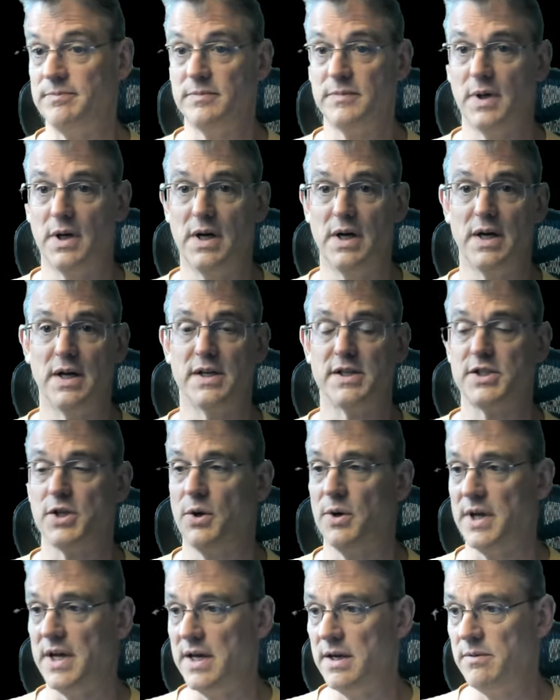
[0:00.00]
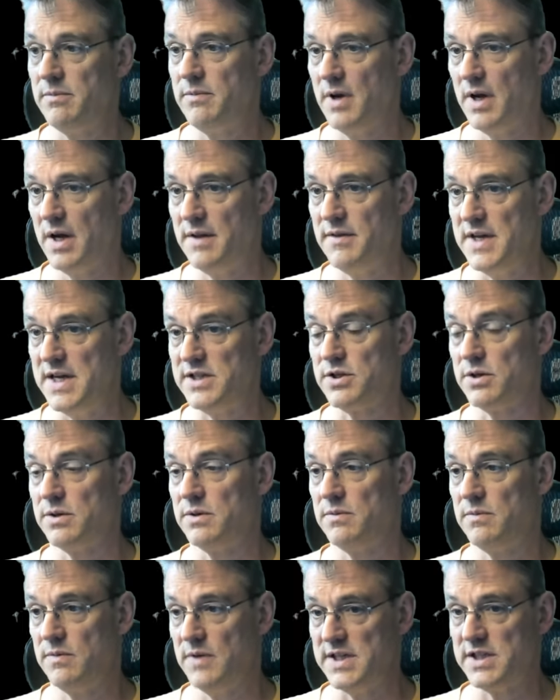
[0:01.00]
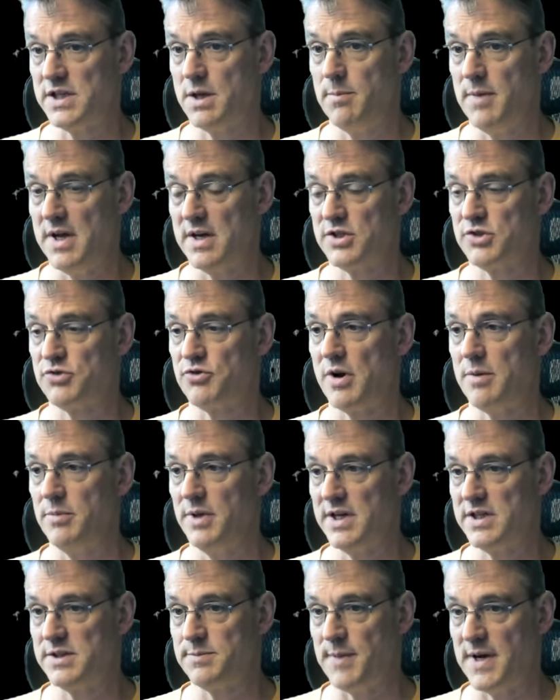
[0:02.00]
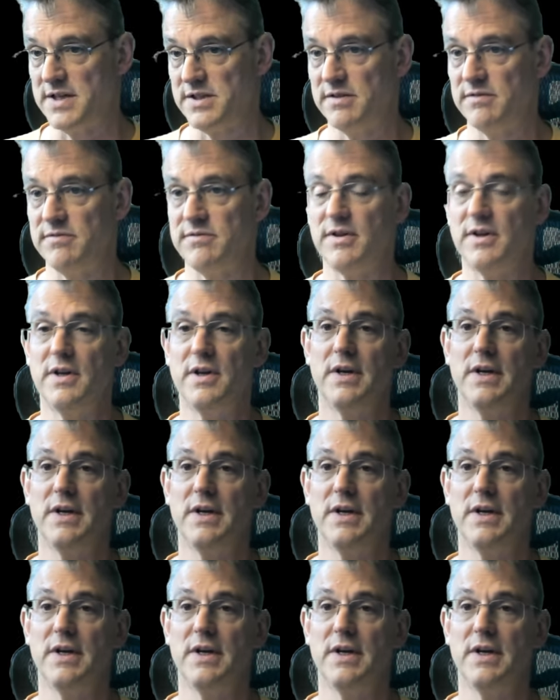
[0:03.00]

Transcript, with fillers: Uh, so again, uh, these are these can be extremely expensive.